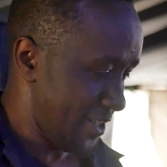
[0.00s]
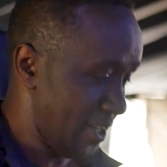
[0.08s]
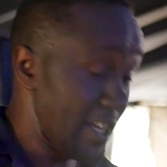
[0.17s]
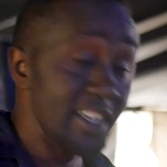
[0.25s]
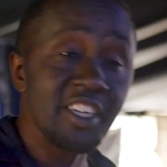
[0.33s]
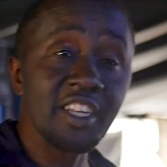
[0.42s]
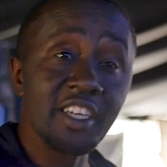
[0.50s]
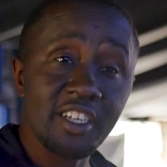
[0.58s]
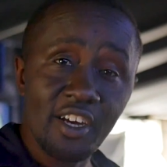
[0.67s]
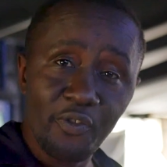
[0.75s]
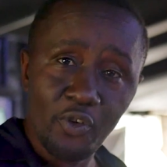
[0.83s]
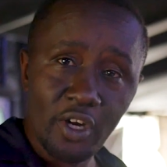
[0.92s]
Luckily
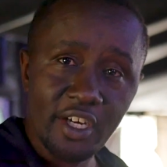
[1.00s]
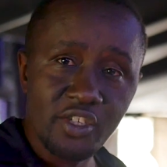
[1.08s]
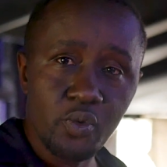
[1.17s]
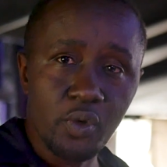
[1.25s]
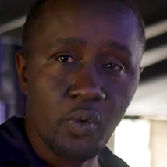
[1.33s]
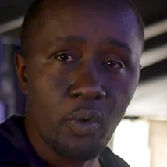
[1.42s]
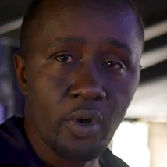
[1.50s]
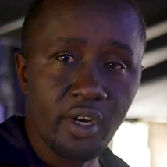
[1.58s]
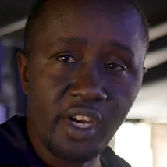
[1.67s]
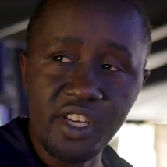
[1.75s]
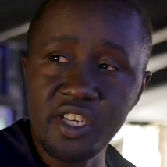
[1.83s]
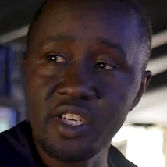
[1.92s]
enough for us, when we were
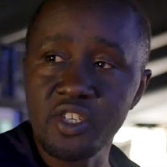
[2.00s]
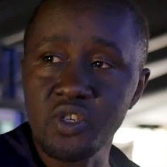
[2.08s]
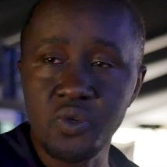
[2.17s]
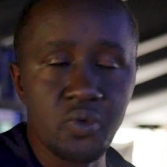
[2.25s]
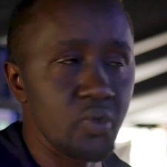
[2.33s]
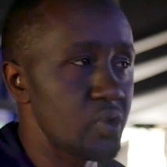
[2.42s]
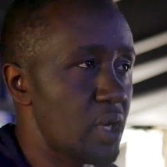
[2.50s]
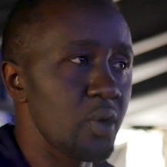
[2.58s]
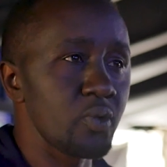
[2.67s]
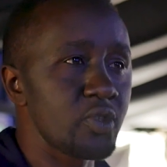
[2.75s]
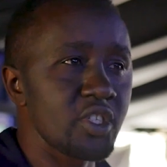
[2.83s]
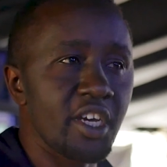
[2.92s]
ready to
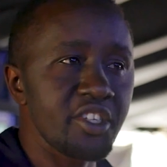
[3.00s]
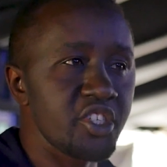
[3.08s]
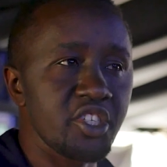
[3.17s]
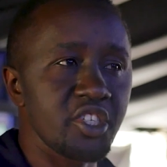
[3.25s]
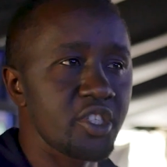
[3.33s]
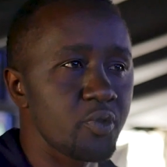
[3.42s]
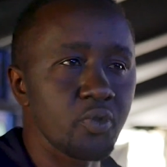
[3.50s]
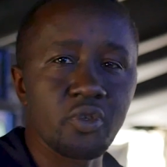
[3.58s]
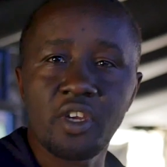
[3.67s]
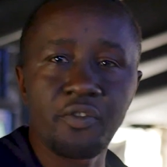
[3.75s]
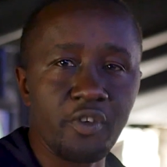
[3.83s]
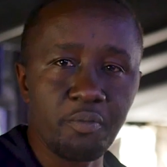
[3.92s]
now church,
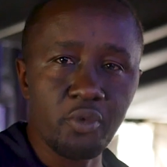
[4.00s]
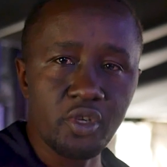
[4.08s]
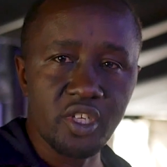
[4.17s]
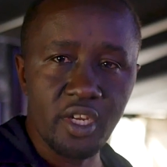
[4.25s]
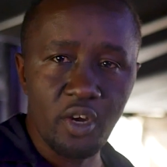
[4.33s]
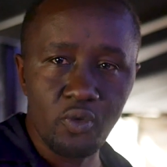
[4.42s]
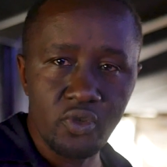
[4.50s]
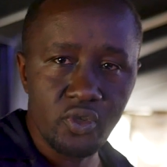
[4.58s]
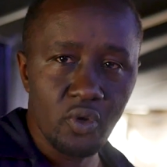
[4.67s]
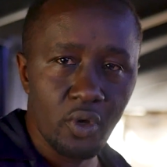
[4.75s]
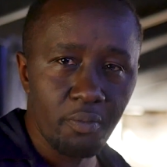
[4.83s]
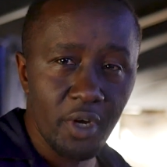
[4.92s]
everybody now was
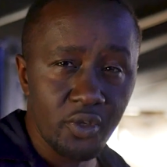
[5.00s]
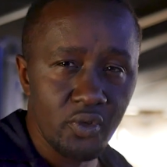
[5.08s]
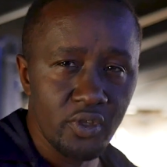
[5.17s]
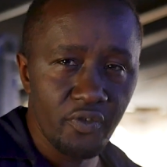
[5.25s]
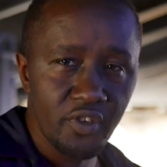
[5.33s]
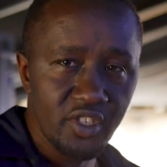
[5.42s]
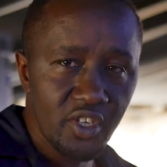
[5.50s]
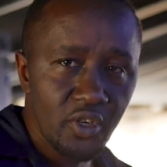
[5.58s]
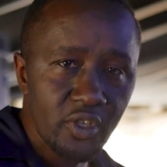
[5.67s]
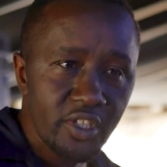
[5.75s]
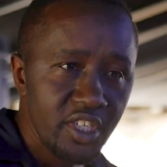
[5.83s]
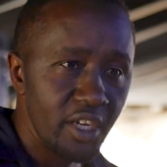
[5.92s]
going back to the
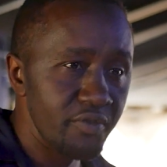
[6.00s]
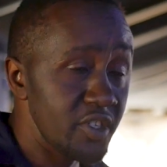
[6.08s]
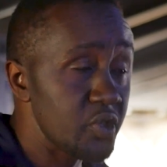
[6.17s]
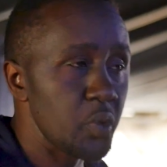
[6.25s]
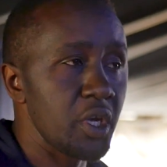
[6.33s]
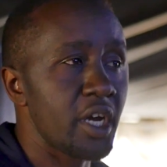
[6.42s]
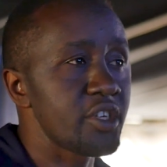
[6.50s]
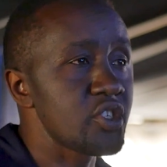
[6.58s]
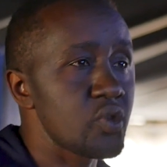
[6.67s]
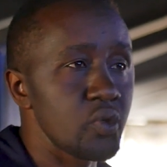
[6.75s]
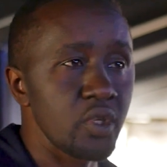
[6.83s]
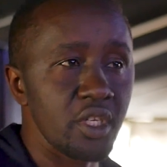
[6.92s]
physical service, we had
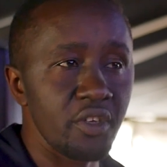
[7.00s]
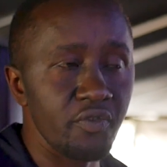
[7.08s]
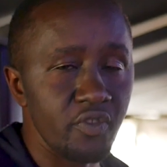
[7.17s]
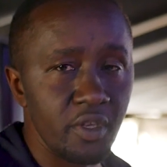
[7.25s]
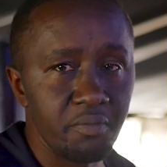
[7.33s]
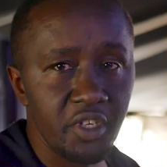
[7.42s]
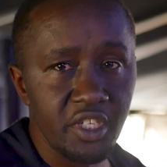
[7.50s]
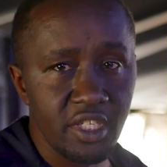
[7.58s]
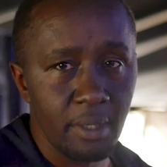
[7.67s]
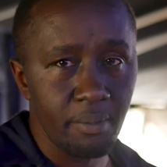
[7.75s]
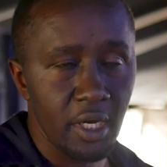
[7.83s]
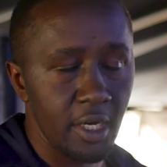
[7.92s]
to give the mixer
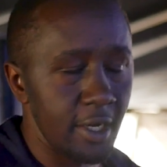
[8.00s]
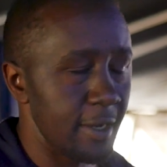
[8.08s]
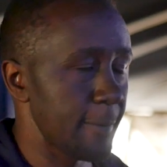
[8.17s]
back.